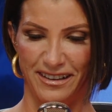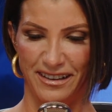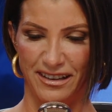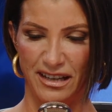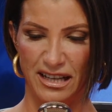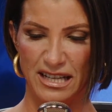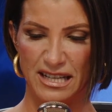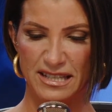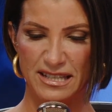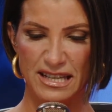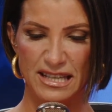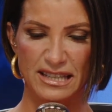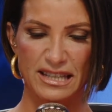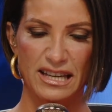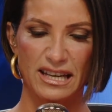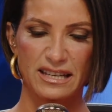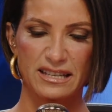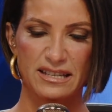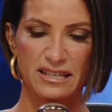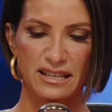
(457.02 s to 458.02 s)
And he said
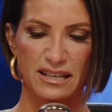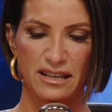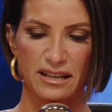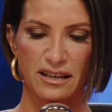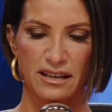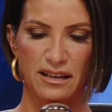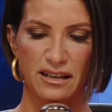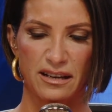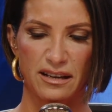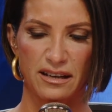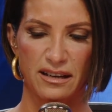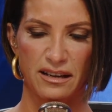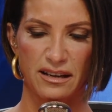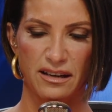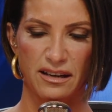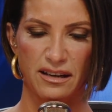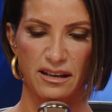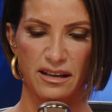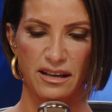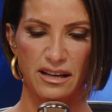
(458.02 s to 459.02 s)
this.
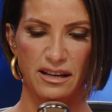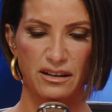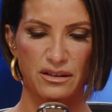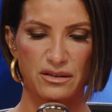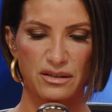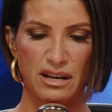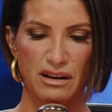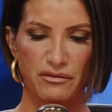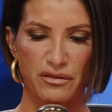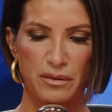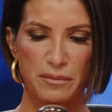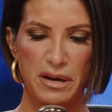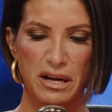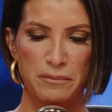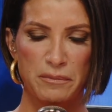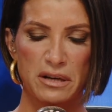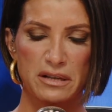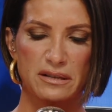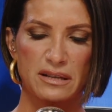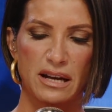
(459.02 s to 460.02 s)
He goes, every man
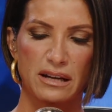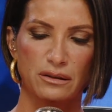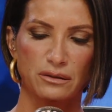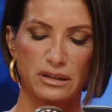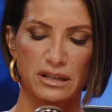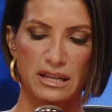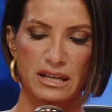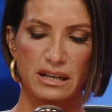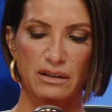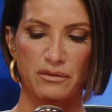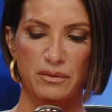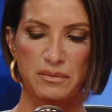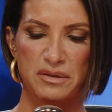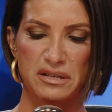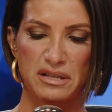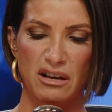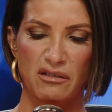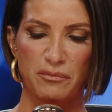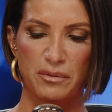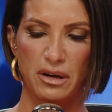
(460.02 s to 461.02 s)
must not only think of
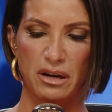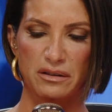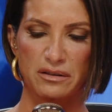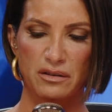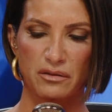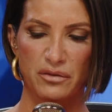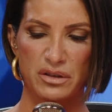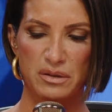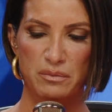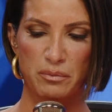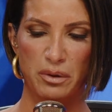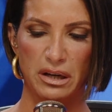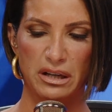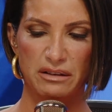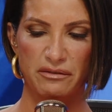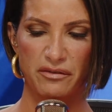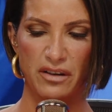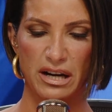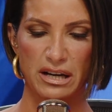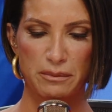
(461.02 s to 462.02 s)
himself, but also of his buddy
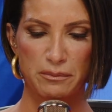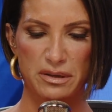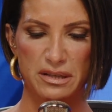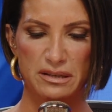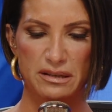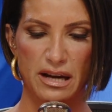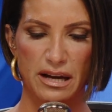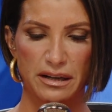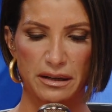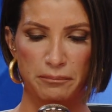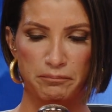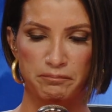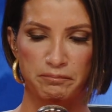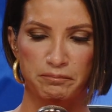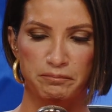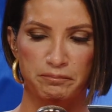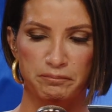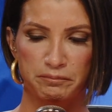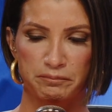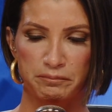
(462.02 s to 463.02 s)
fighting beside him.
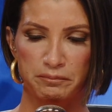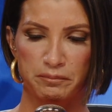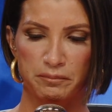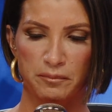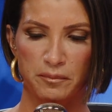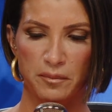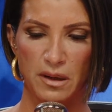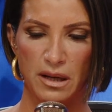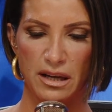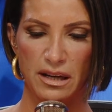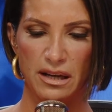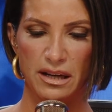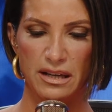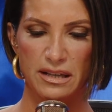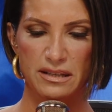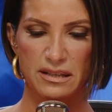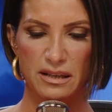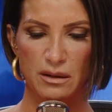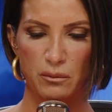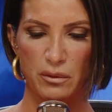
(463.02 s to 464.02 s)
He
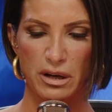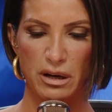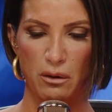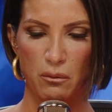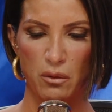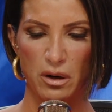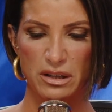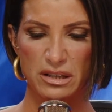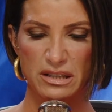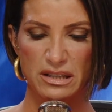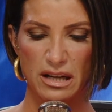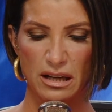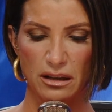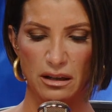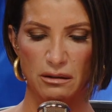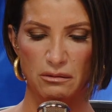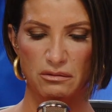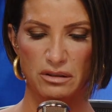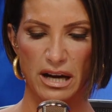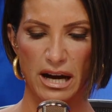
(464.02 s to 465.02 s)
said, we don't want
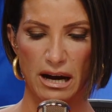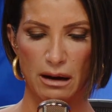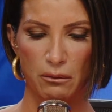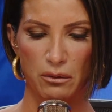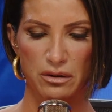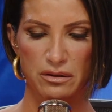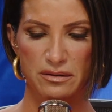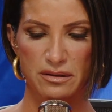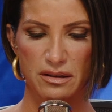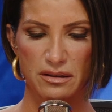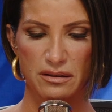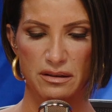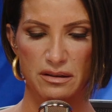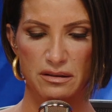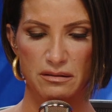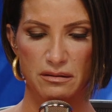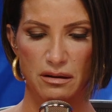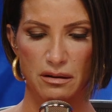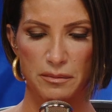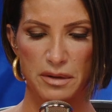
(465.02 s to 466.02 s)
yellow cowards in this
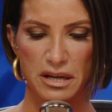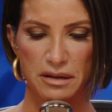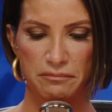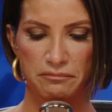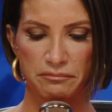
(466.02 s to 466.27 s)
army.